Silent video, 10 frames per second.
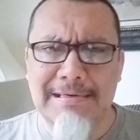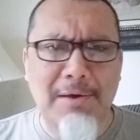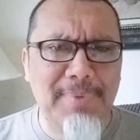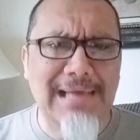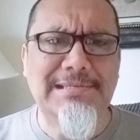
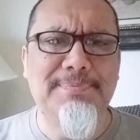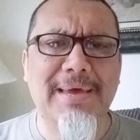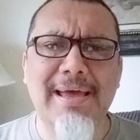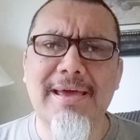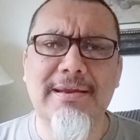Go back to
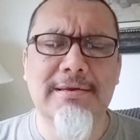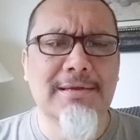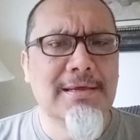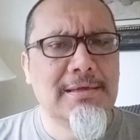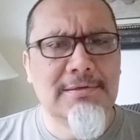bed
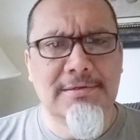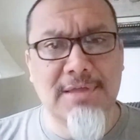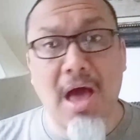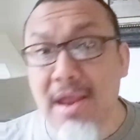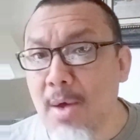and
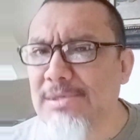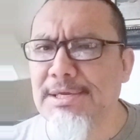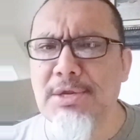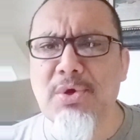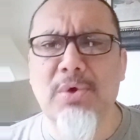thought I was
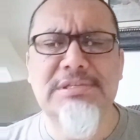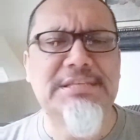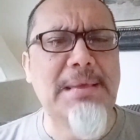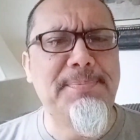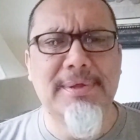going to go to
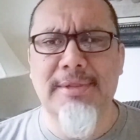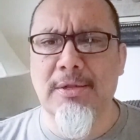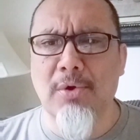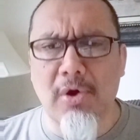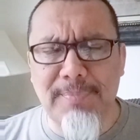sleep, and
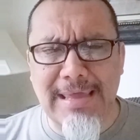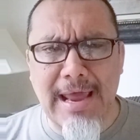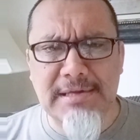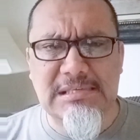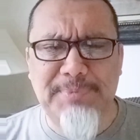the Lord
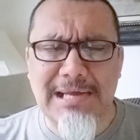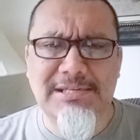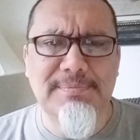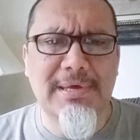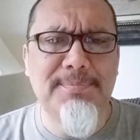began to speak
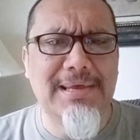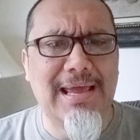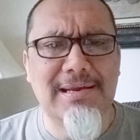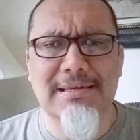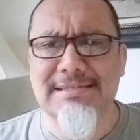to me and
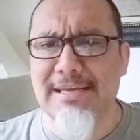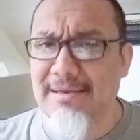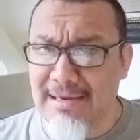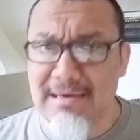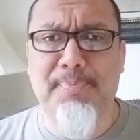began to say,
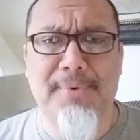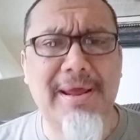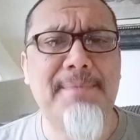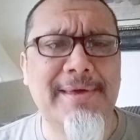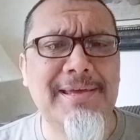you need to
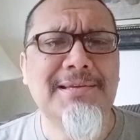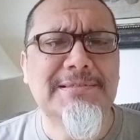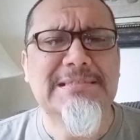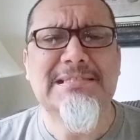pray, man.